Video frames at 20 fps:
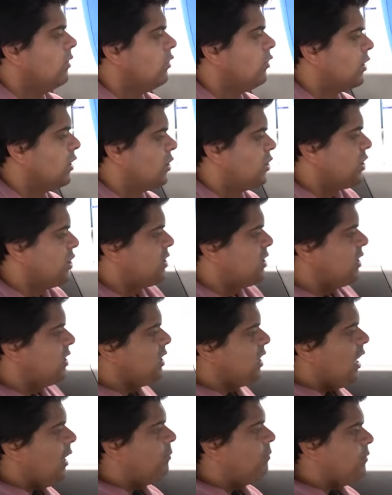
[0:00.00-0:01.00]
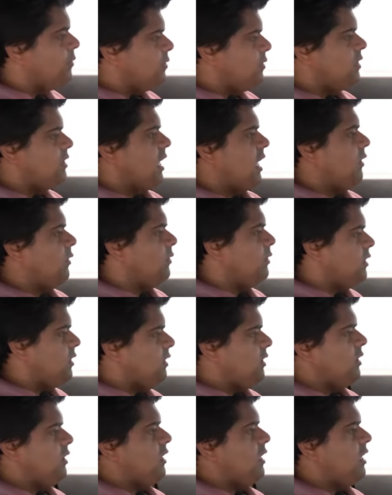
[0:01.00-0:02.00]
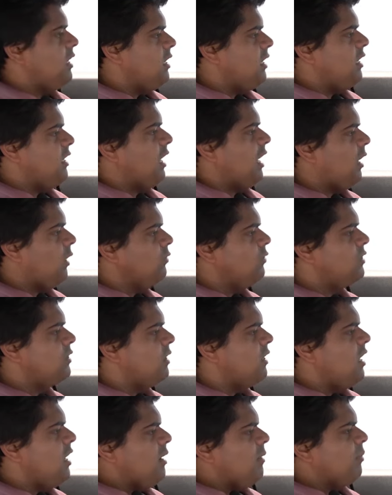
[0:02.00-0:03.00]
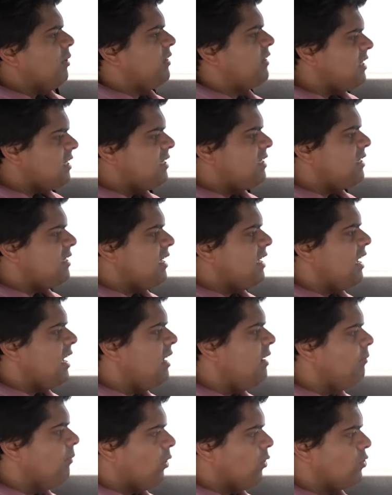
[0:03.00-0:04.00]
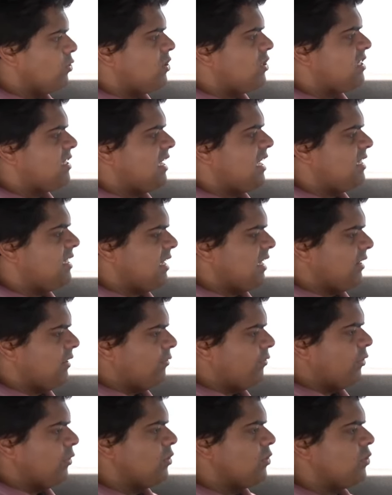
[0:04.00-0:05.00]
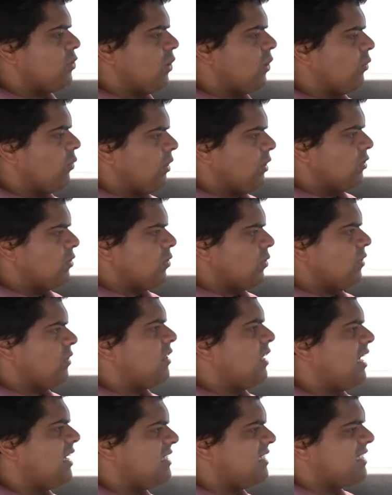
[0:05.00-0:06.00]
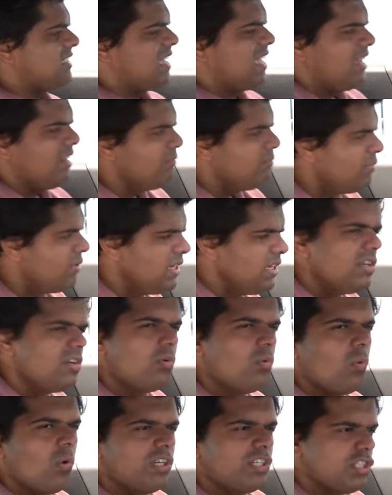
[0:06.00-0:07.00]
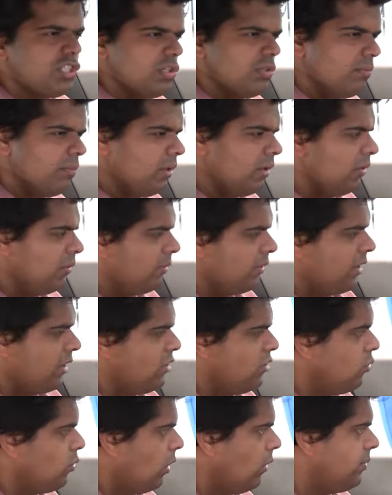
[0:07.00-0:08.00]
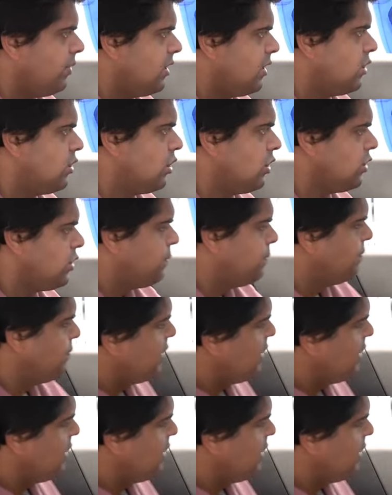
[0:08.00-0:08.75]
you can adjust it up, down, in and out, but this is the inmost setting for the steering wheel, so that can be questionable, but then you all be the judge.